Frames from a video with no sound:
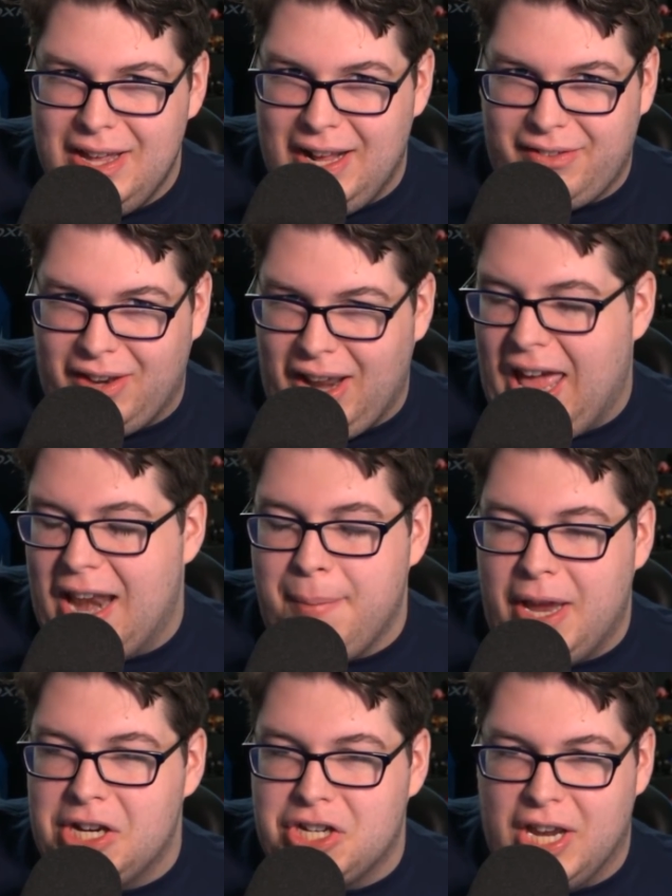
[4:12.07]
It's an
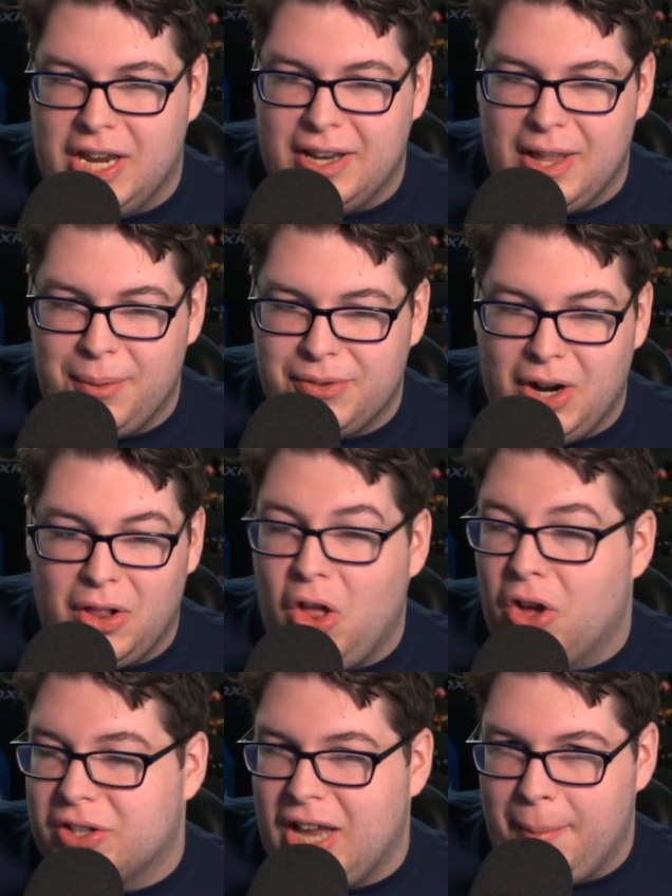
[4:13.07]
animation that was done a
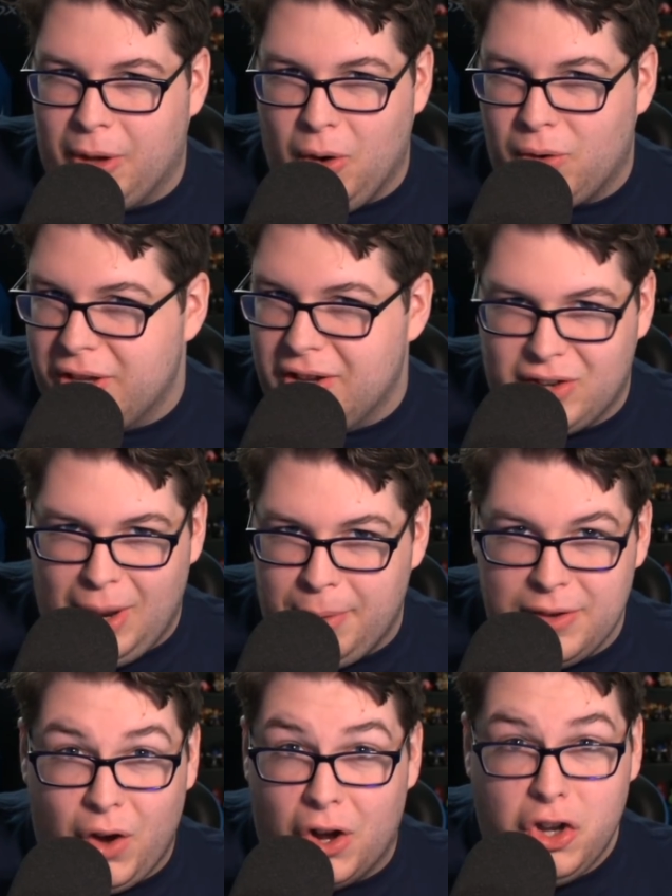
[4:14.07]
long time ago, released I
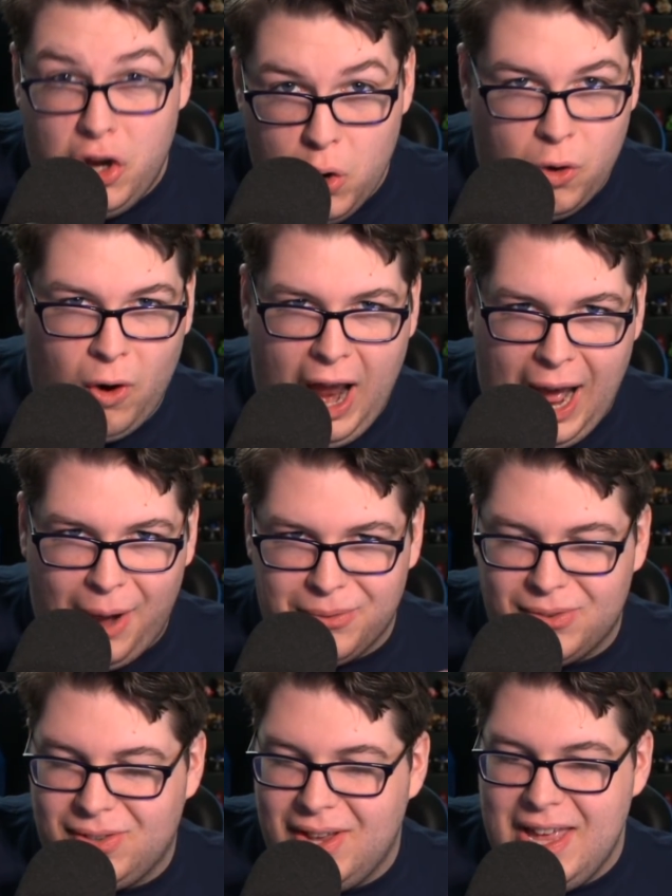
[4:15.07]
believe on
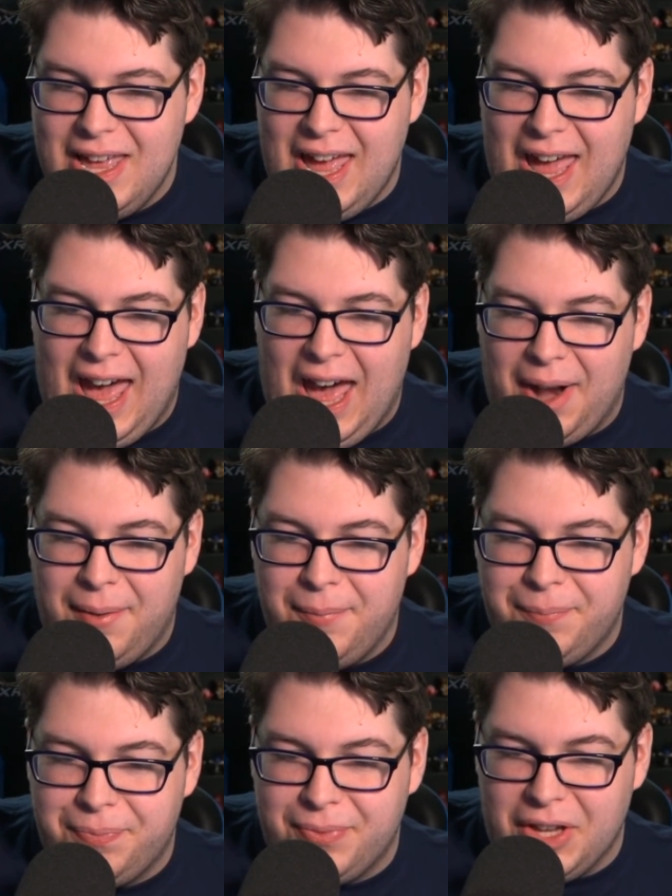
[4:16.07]
Newgrounds, and
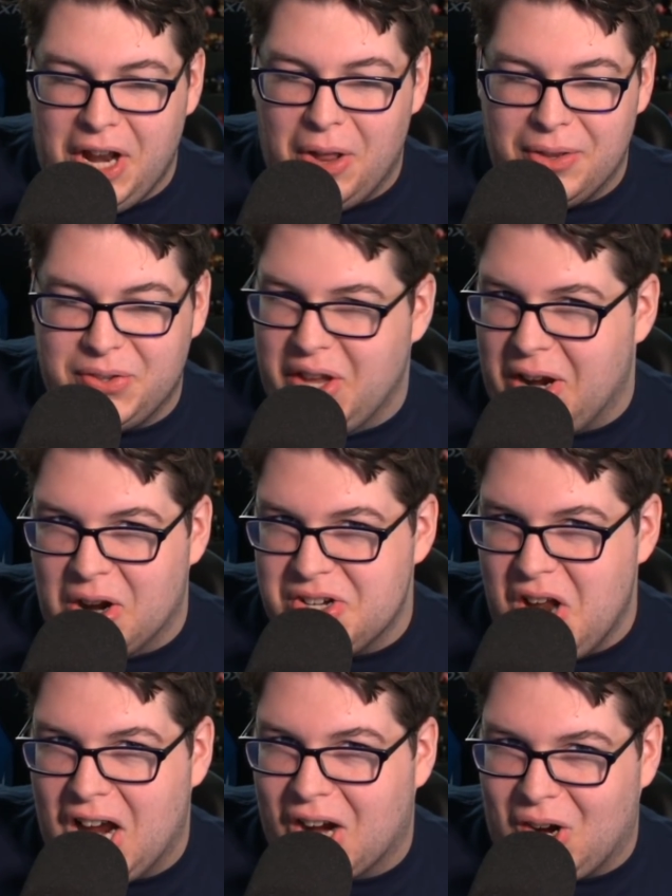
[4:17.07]
the singer's
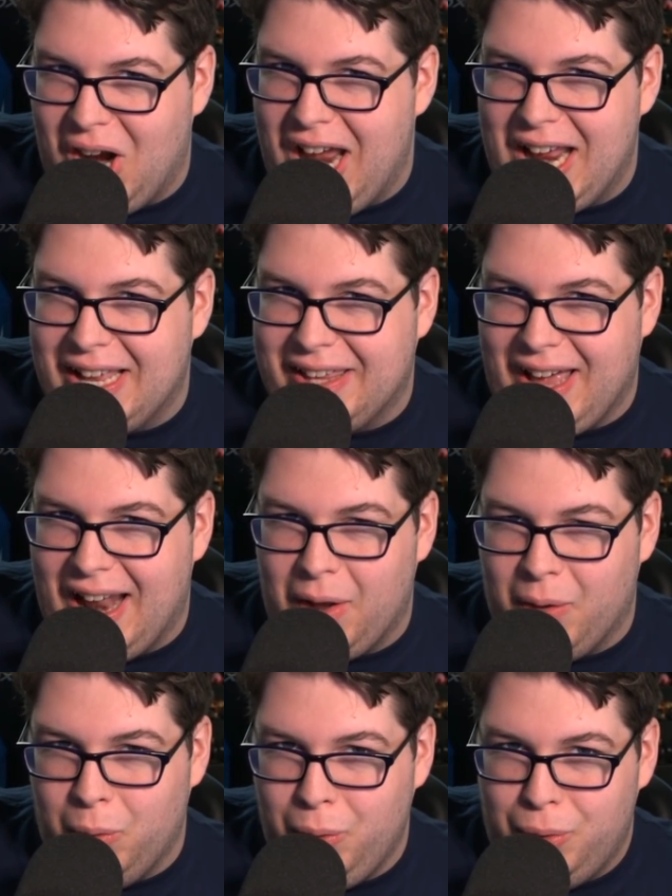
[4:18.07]
not great, kind
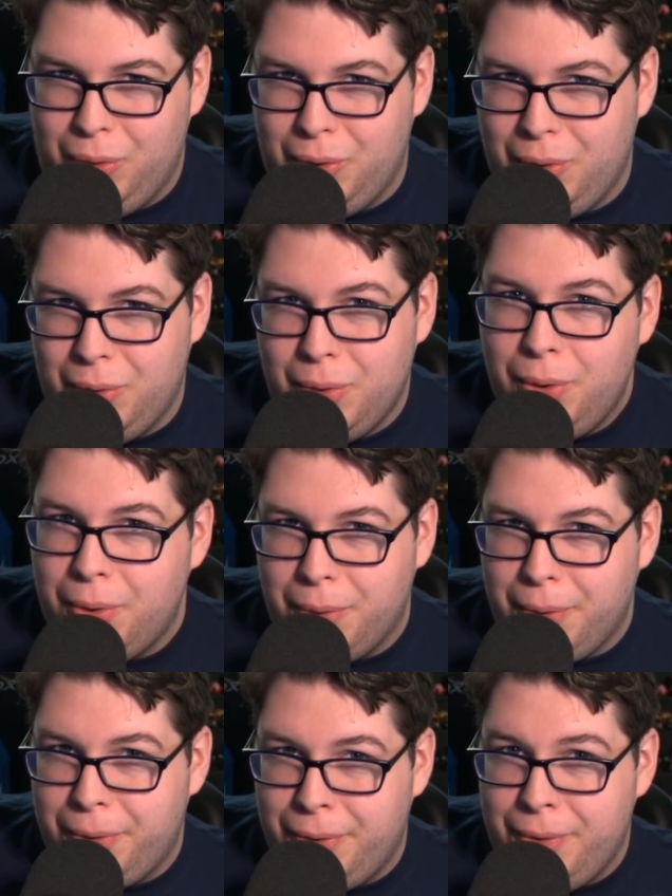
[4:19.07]
of woo doo doo
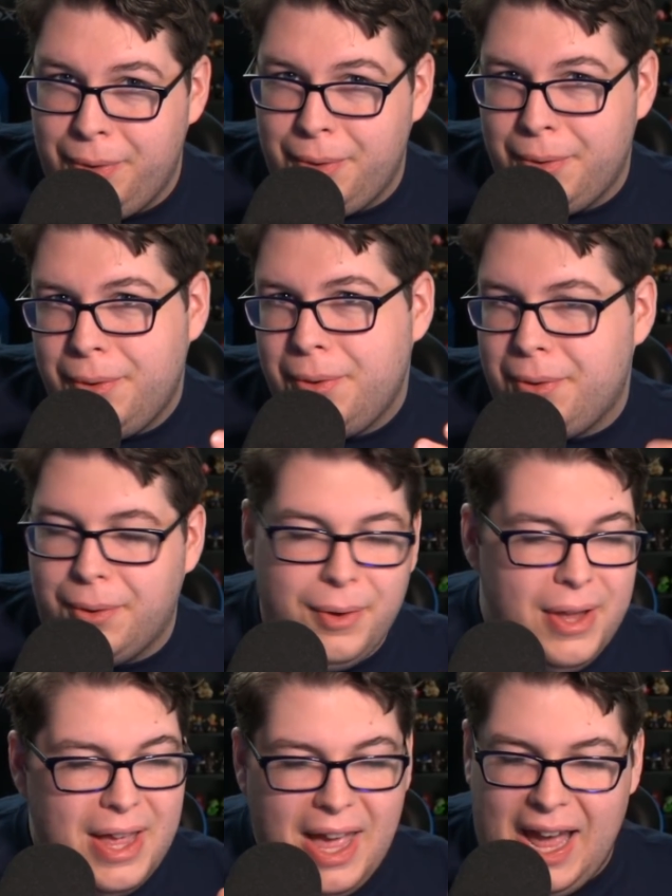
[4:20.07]
doo doo doo doo,
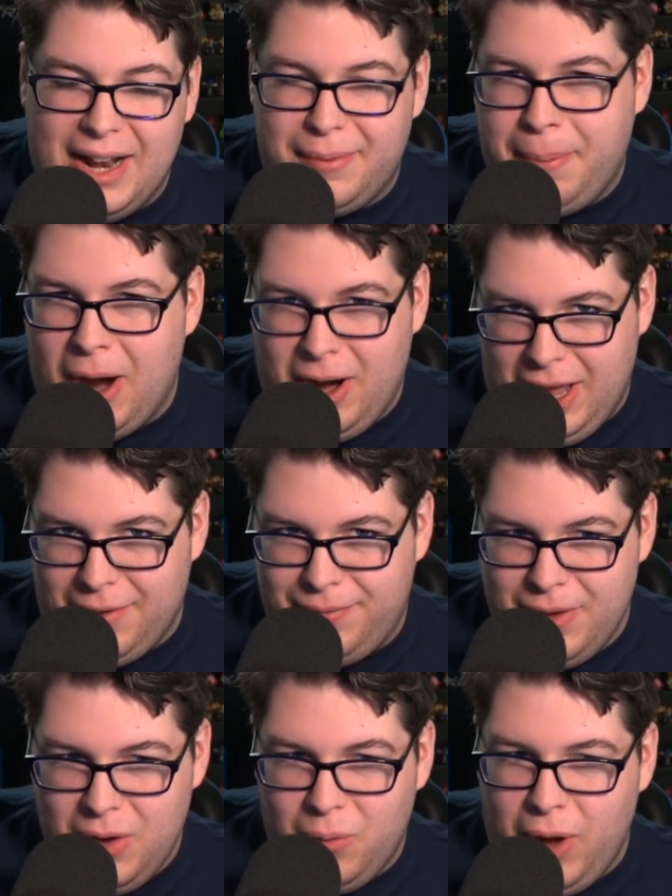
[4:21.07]
and it's a parody of
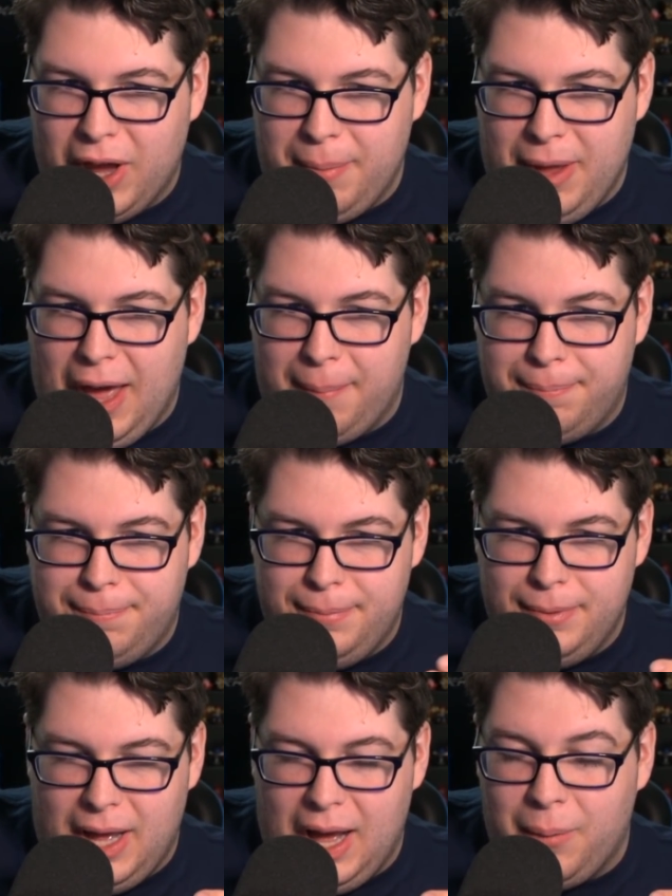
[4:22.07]
"Wake Me Up
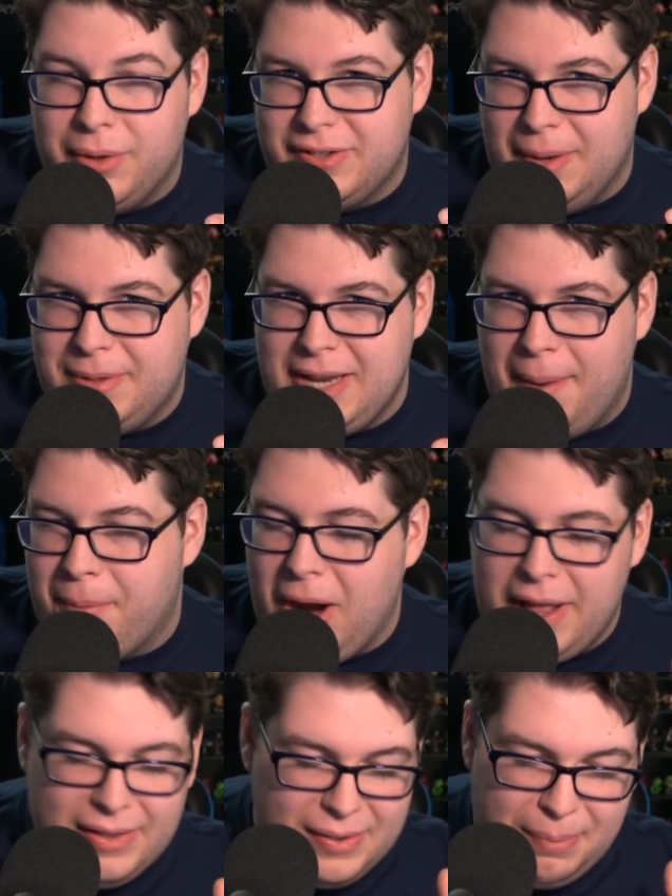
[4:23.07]
When September
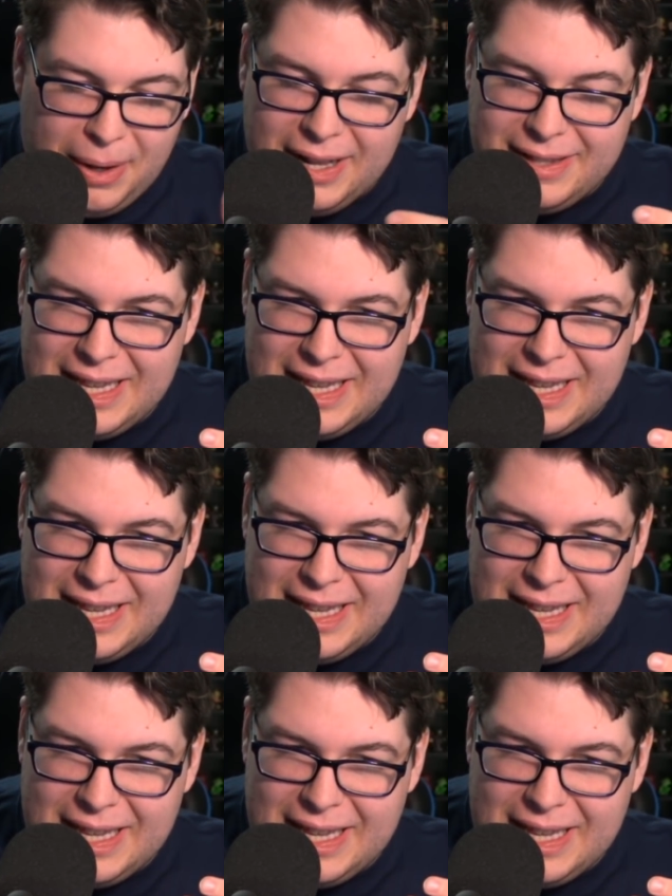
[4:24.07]
Ends," but it's